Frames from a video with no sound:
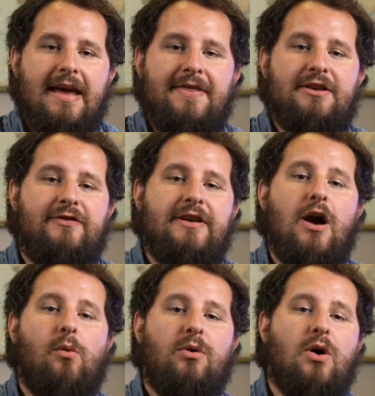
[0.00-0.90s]
In this
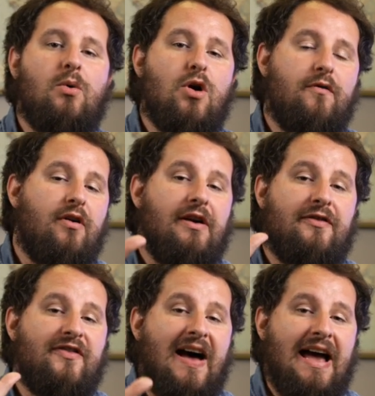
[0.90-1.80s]
video, we're going over
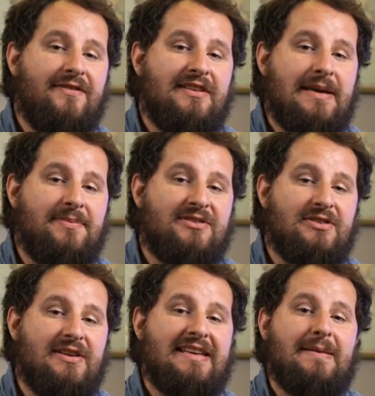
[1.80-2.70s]
five tips
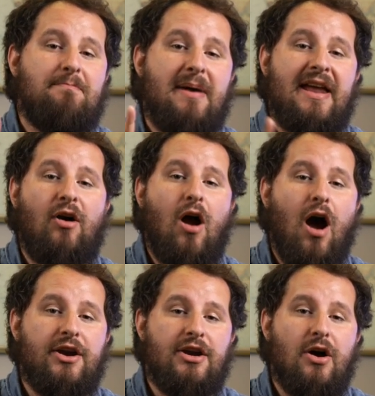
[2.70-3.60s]
to get better
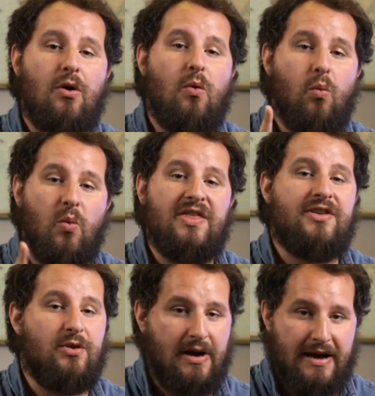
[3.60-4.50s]
audio with your